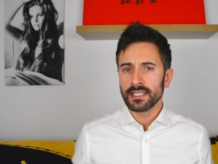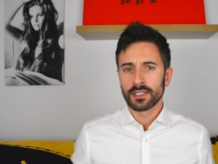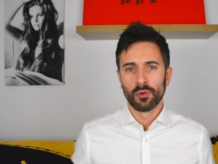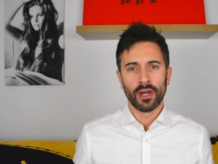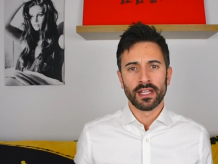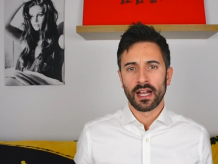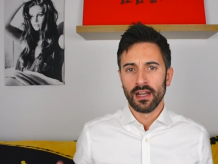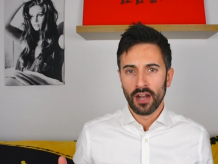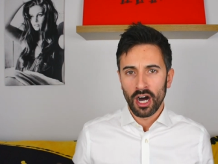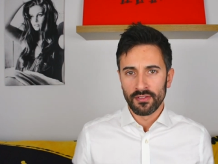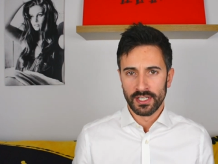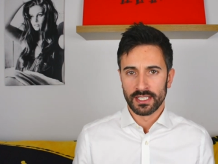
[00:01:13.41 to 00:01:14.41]
And it's great, I
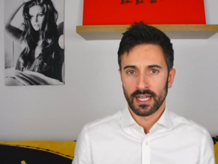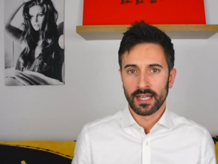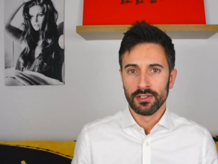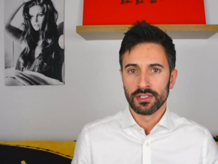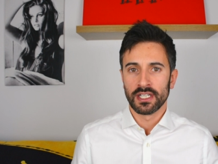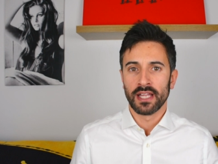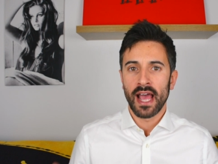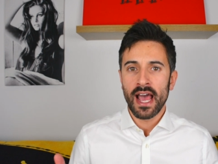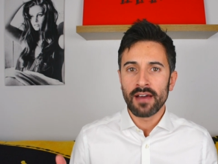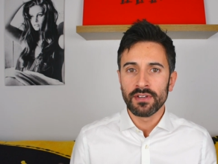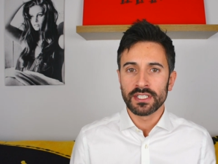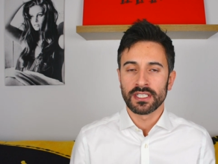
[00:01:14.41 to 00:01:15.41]
love it. I use it
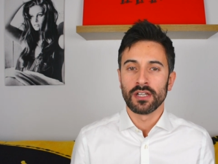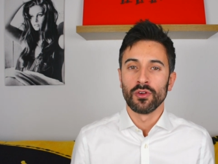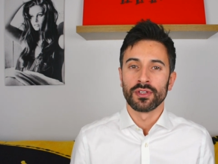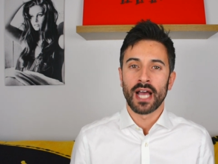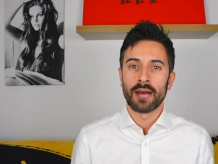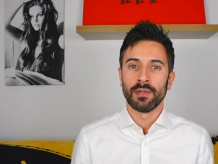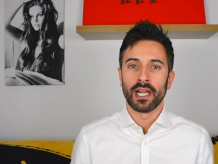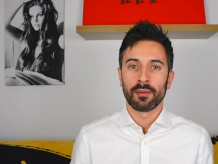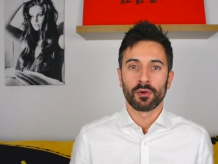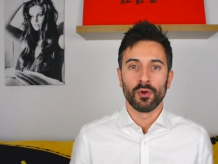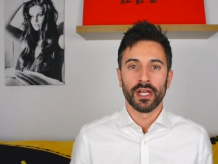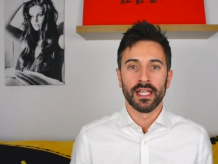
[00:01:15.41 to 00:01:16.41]
every single time that
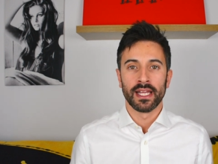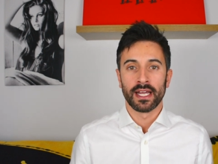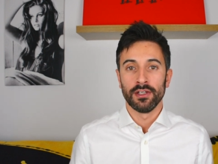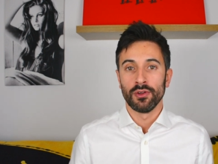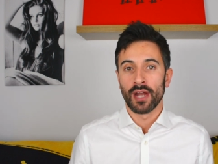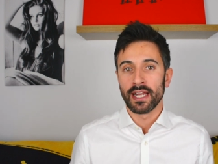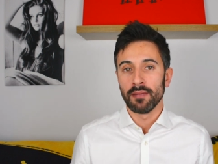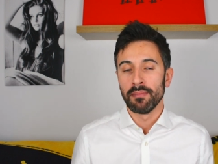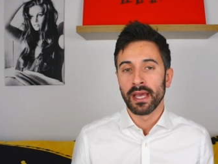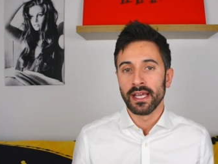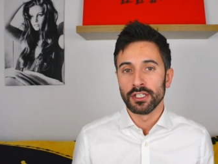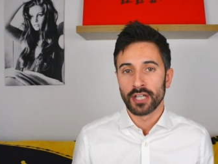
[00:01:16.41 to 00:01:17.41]
I'm creating a new landing
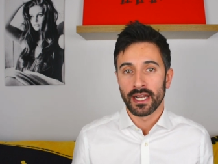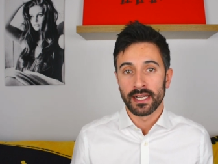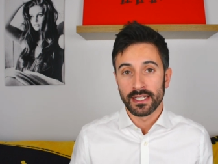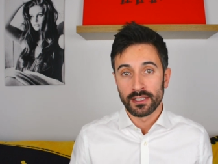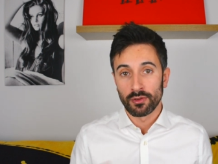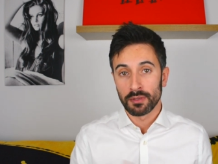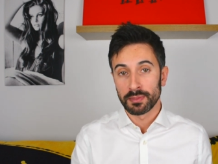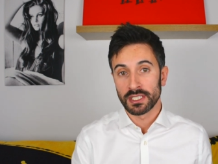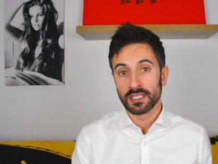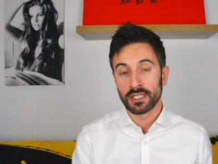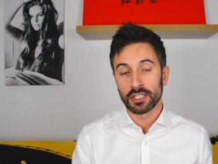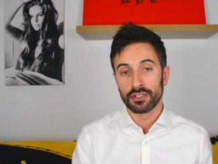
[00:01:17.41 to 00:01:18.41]
page and I need a
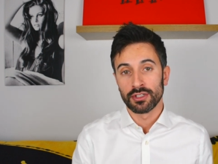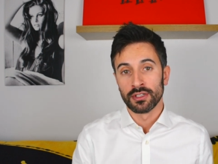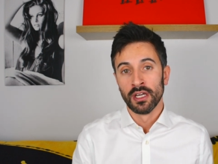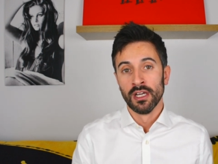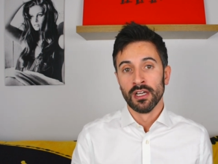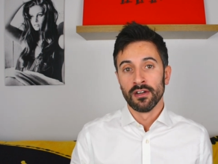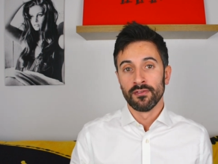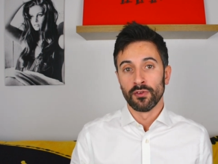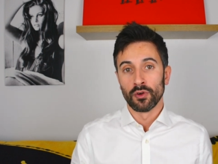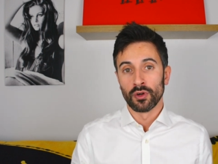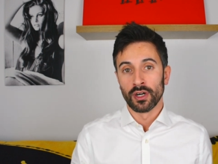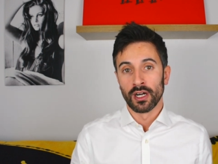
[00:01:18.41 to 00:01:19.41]
representation
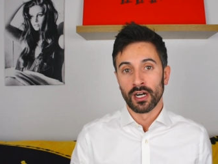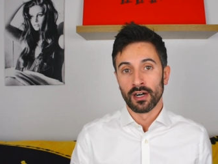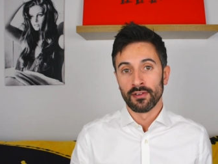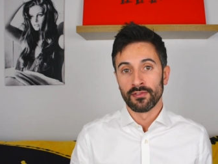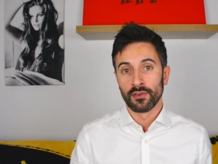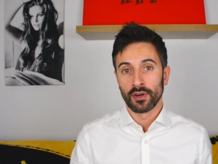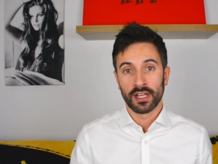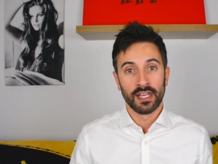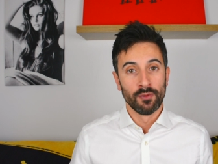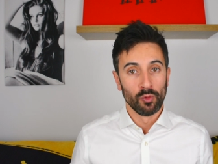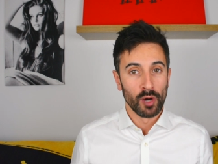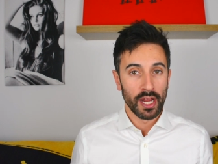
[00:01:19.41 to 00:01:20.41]
for a
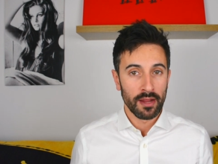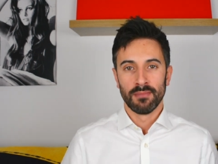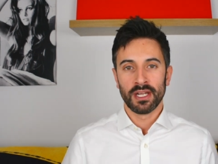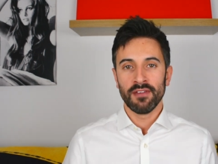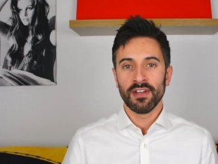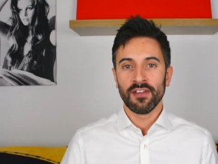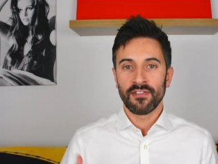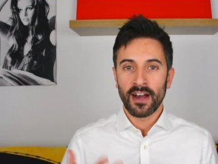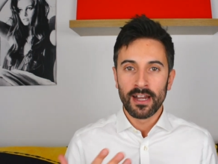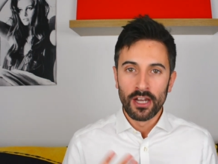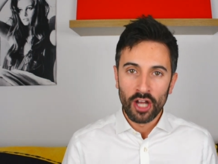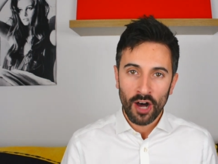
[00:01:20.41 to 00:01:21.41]
giveaway. But even if
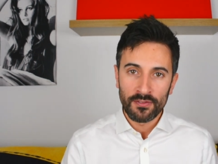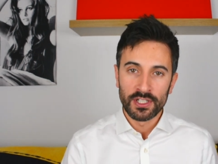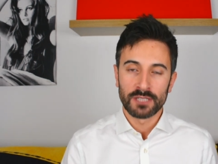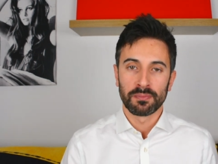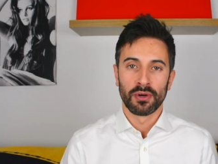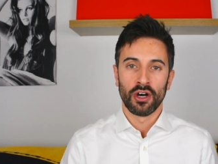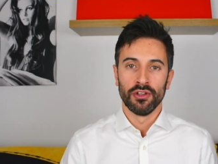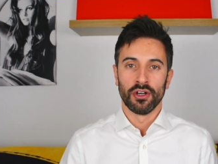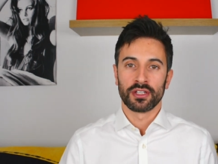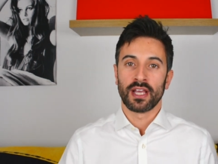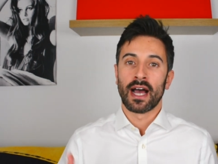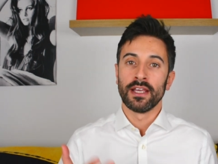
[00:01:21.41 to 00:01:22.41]
I love this
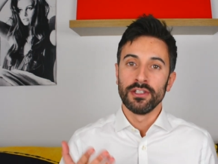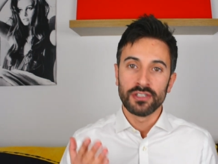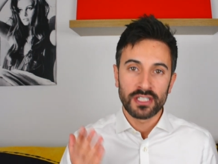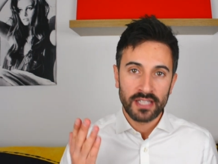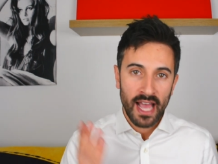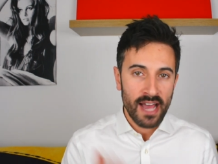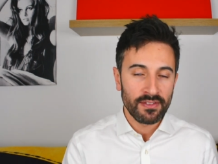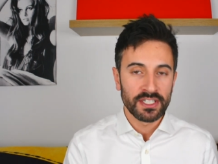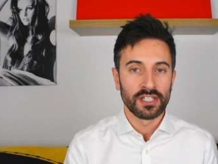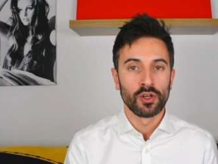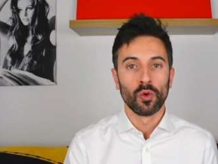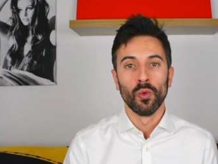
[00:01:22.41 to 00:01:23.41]
product, I use it every
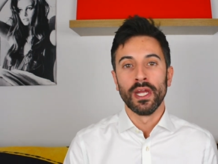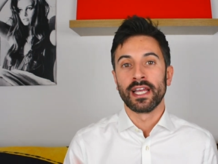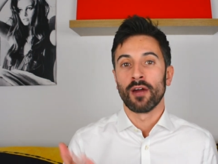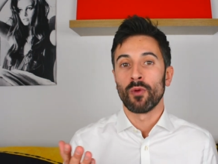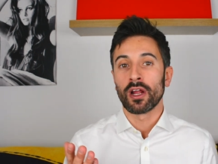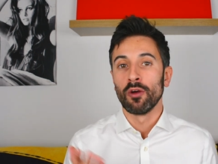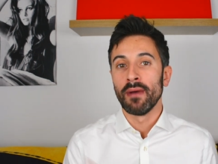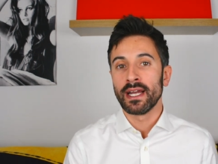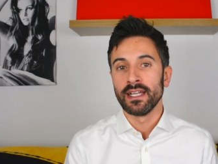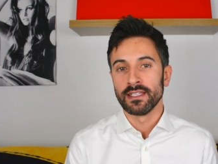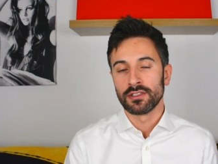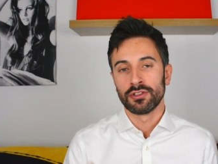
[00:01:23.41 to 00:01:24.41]
single week, I
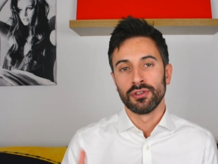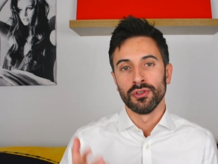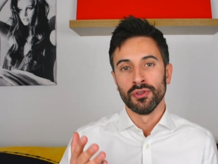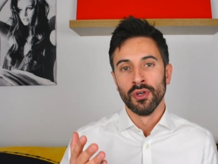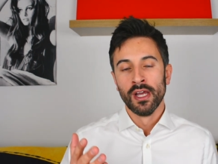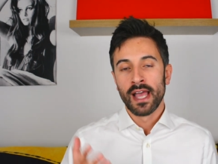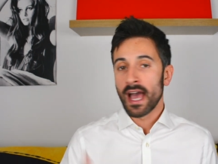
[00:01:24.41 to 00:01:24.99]
recommend it to